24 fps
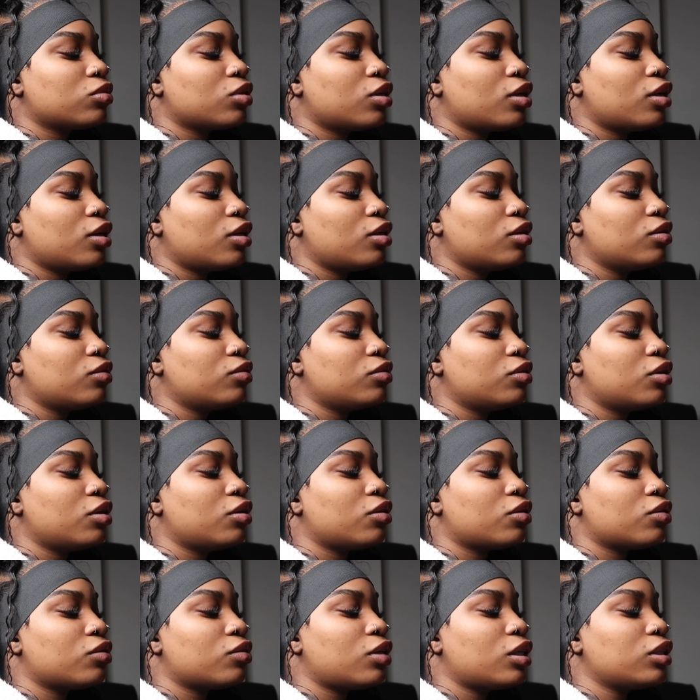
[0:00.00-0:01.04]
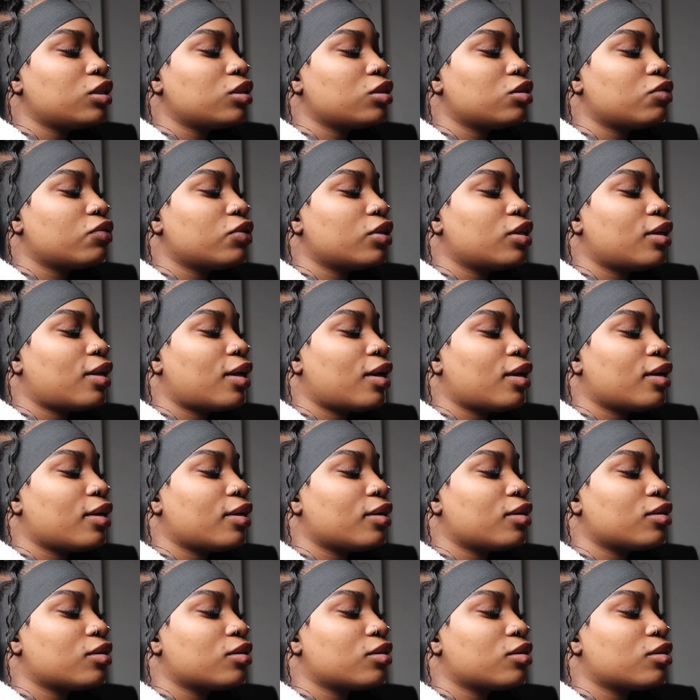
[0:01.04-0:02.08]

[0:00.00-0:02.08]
I don't know. I just feel like